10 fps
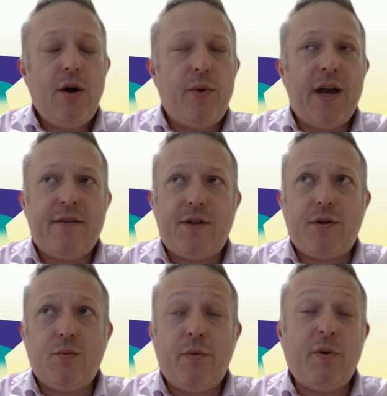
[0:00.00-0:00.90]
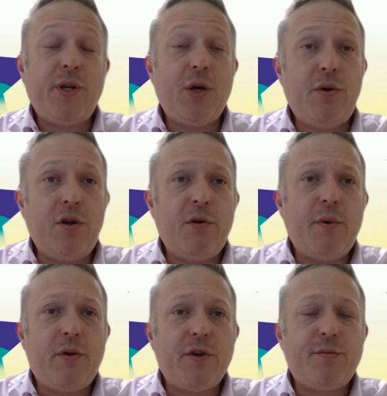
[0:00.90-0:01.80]
We have to, but we do
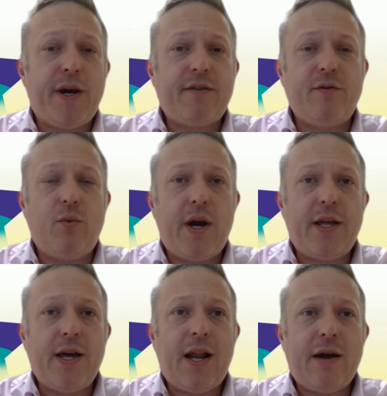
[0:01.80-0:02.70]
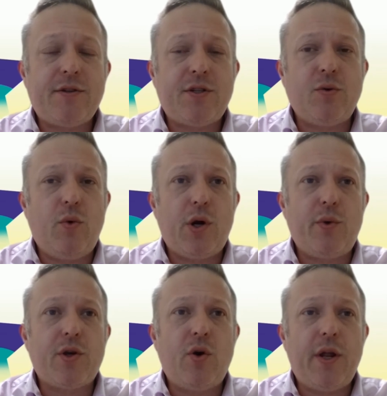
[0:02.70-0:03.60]
them in a respectful way that allows us to work
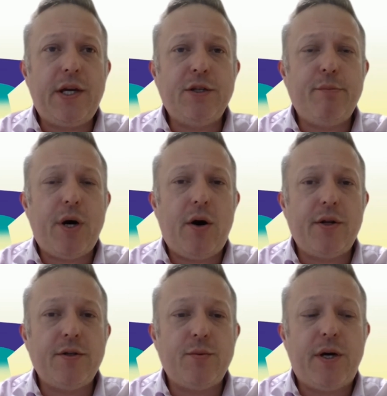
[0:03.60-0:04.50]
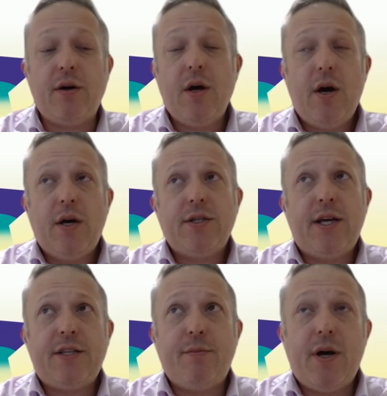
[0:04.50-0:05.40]
with colleagues and partners as well. So
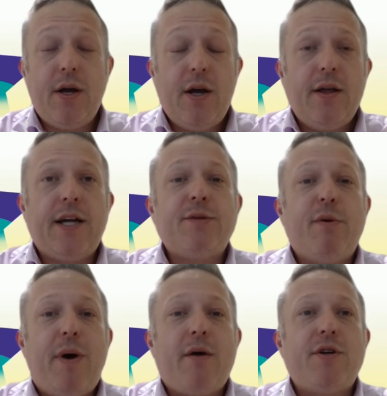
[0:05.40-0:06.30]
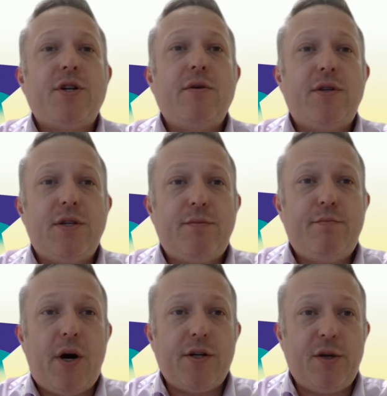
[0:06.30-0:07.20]
that's my parish notice
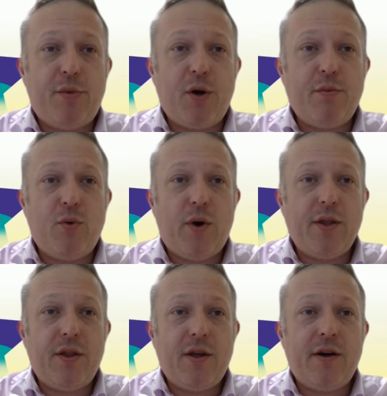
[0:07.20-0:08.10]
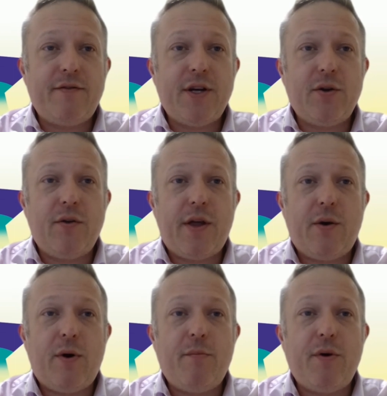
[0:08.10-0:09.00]
party pooper one that I've done on
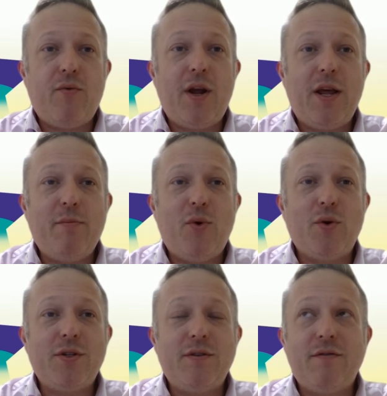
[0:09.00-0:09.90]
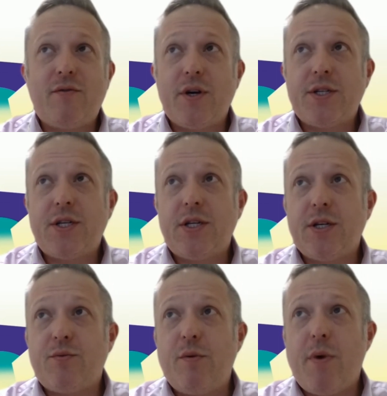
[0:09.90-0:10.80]
that one, but really important for us to
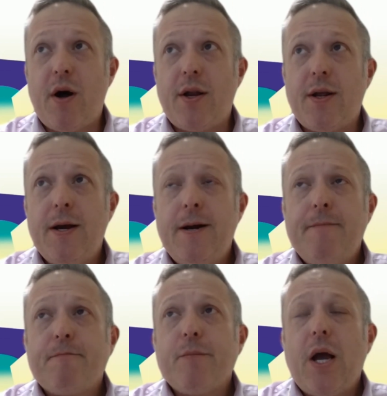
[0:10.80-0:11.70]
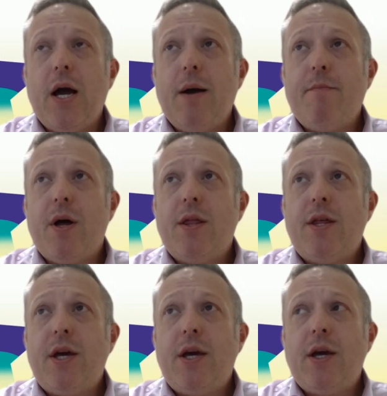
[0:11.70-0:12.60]
just remind.
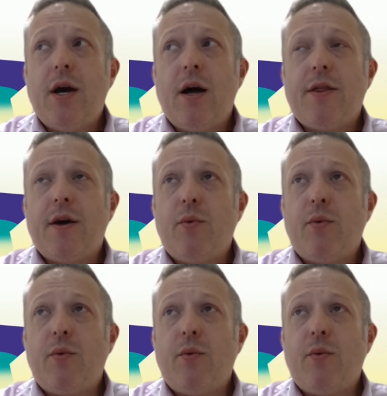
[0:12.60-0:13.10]
The other,